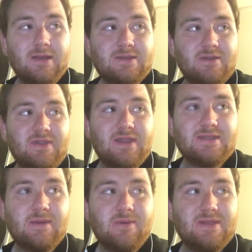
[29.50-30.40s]
So over the
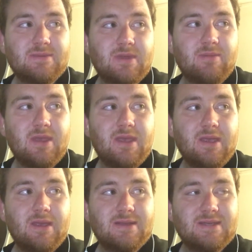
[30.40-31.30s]
next couple of weeks, I'm going to
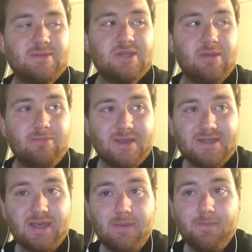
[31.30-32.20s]
be exceptionally
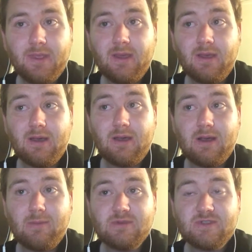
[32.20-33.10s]
busy. Uh,
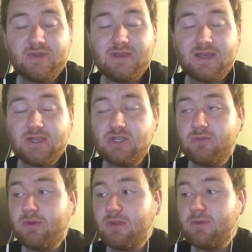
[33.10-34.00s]
I'm also trying to catch
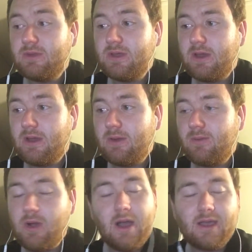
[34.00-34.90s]
up on uh,
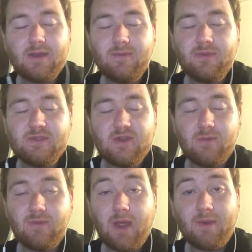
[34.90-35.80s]
work.
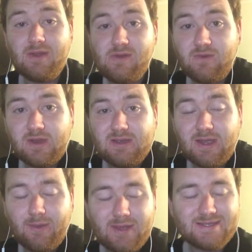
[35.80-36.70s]
So I'm currently
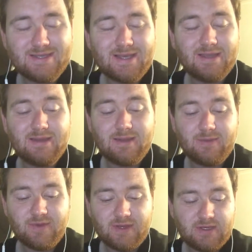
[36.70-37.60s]
volunteering, as I said, and I'm
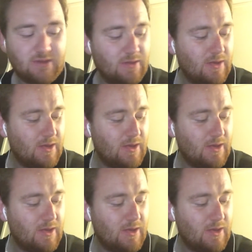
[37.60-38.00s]
trying to